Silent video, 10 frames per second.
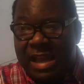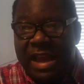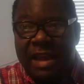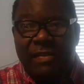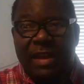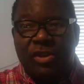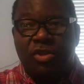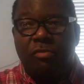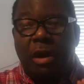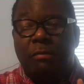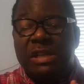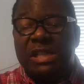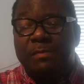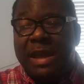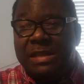and that you are
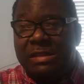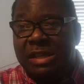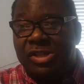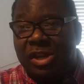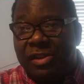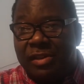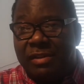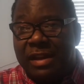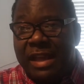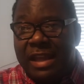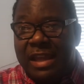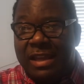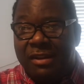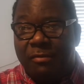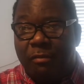respecting each other
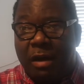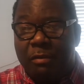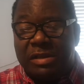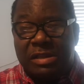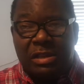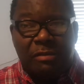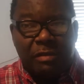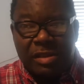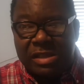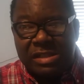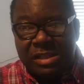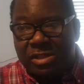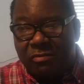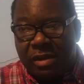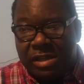here while we're dealing with this
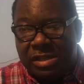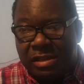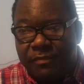situation.